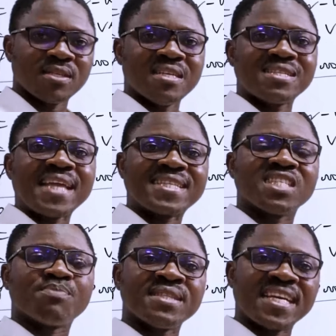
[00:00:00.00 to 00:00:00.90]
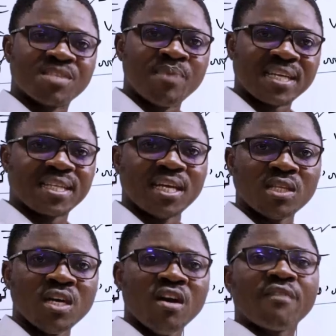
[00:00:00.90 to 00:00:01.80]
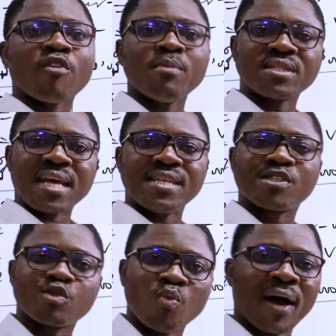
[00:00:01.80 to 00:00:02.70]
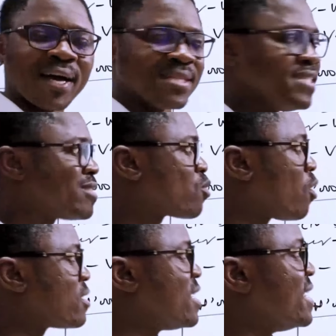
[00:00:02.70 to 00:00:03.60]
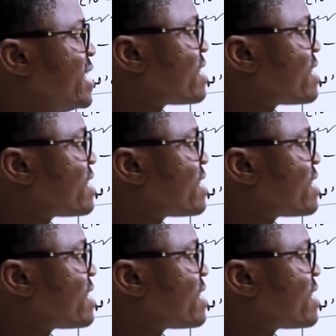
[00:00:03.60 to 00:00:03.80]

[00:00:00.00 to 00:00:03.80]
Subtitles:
that is being expected from Intellix One is what? Is